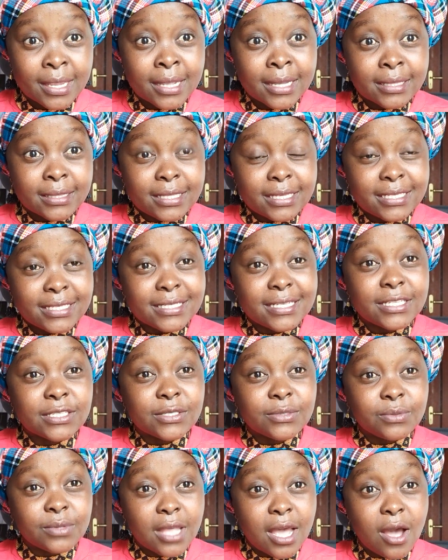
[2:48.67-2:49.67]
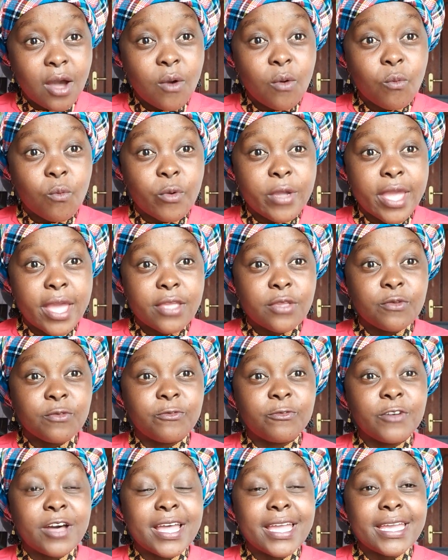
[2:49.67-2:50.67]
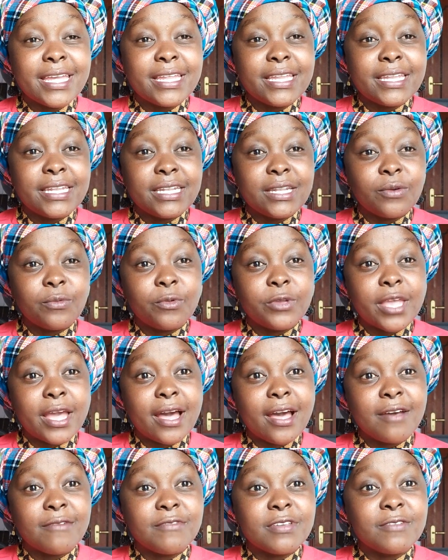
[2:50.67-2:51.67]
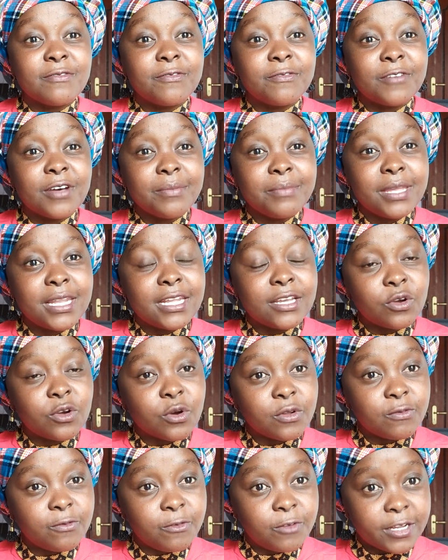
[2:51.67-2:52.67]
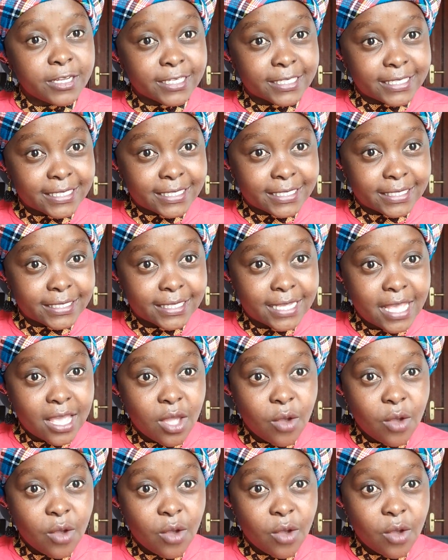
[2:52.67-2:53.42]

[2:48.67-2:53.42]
This is now where you find we are having family conflicts,